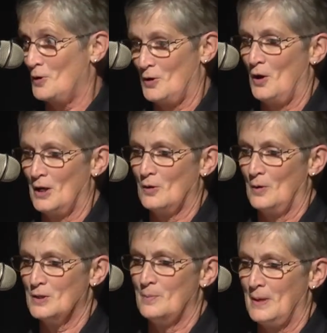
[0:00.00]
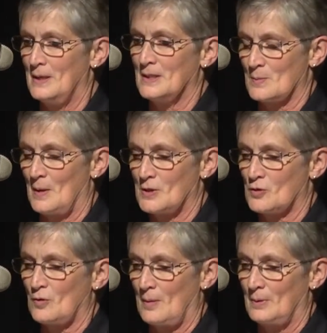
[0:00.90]
you're not going to be in as
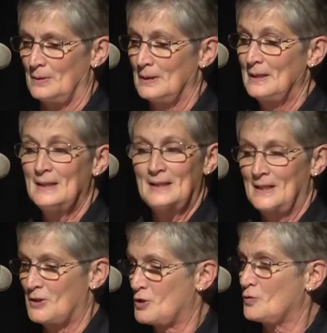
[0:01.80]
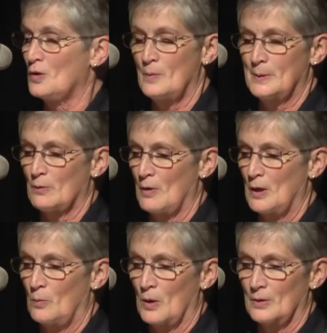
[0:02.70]
much trouble. It's true in the
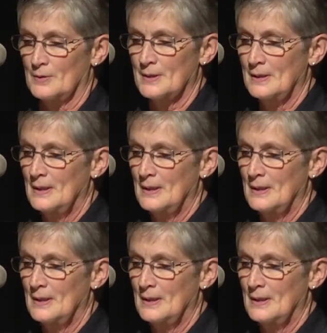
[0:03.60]
real world.